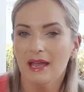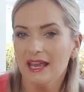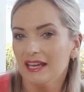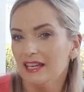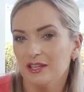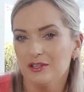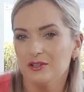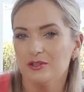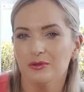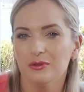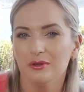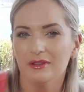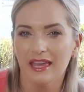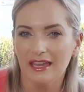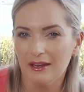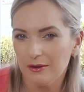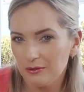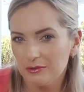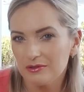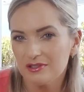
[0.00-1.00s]
making sure
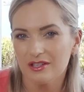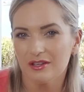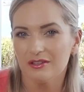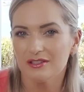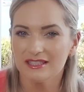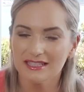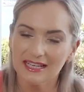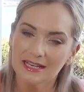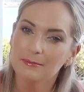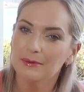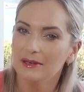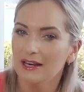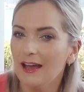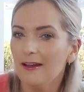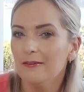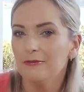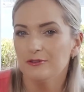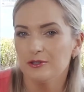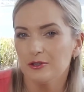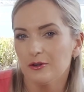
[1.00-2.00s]
they also sleep
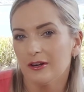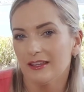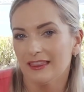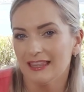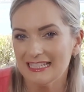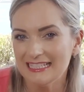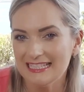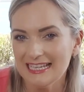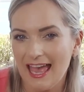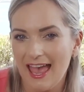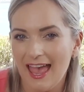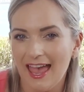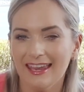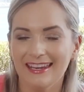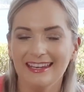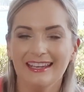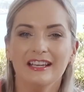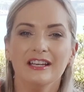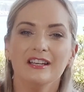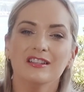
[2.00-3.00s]
enough during the
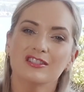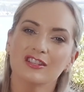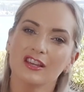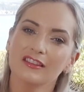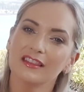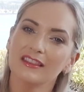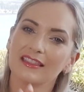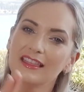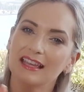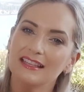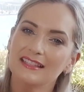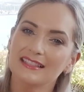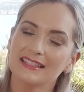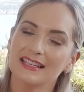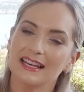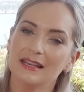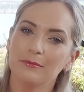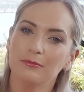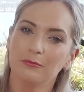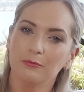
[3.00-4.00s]
day so that they
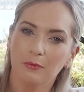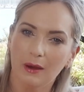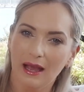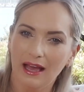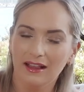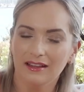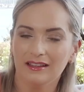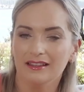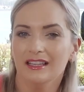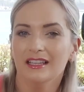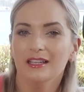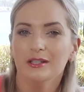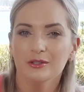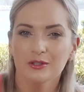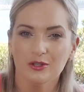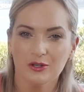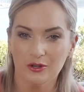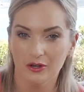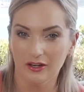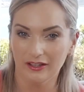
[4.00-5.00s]
sleep well
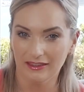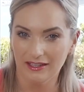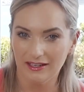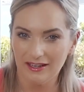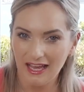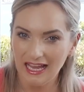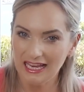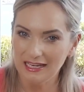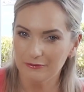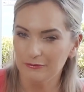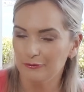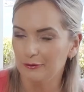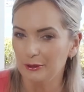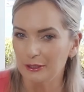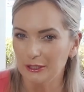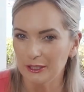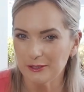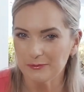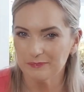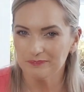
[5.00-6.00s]
during the night for
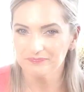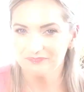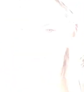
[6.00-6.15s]
you.